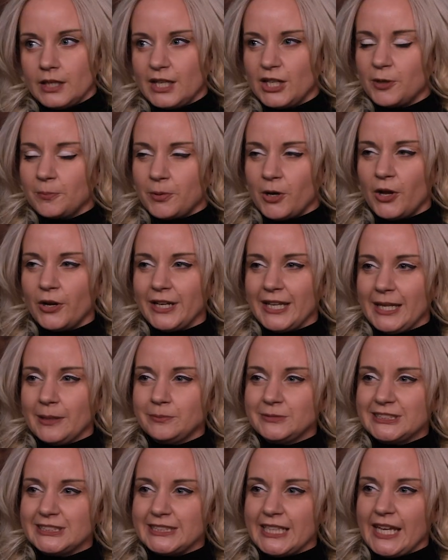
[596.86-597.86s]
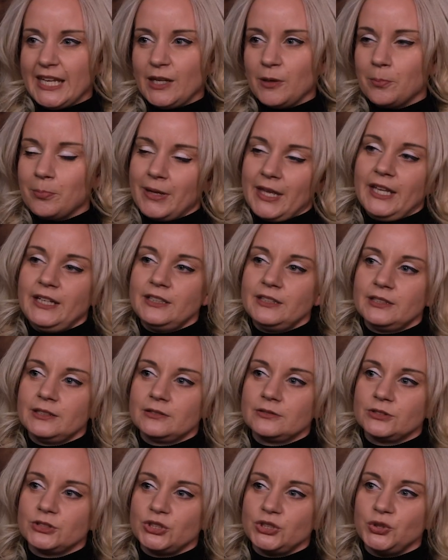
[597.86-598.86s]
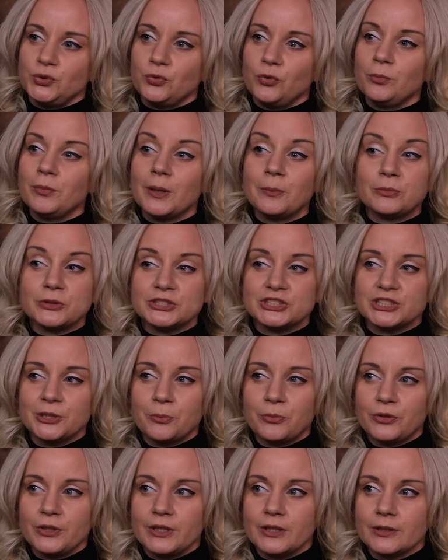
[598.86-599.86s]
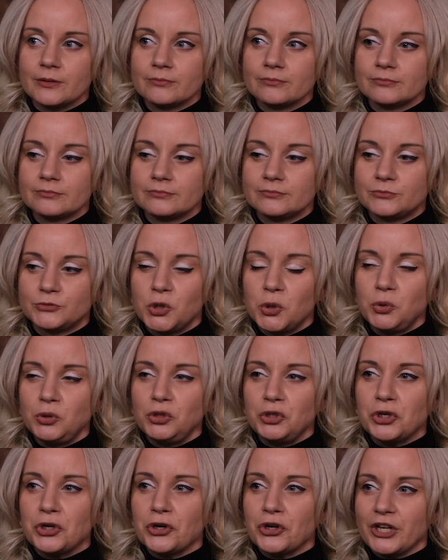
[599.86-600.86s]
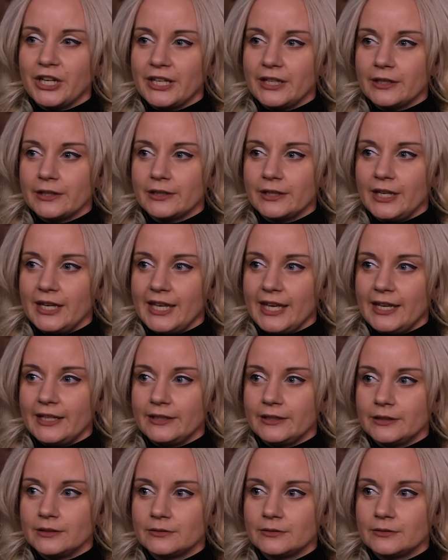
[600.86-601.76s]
And upon him saying pet, you remember something. roll learning again.